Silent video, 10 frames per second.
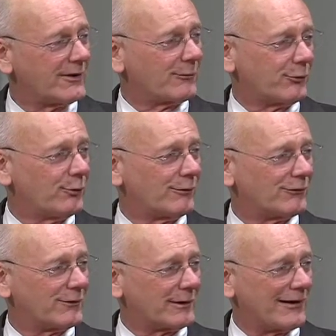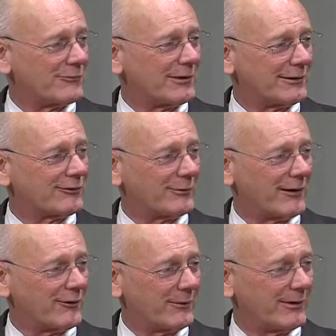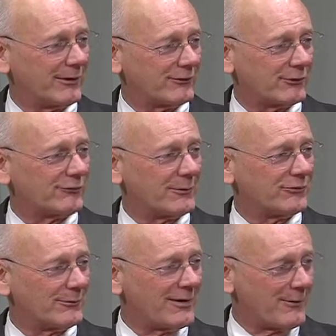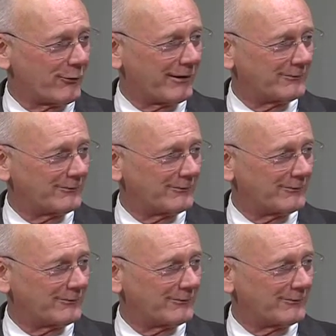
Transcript: that proves the government doesn't pay their bills. It's from Zimbabwe.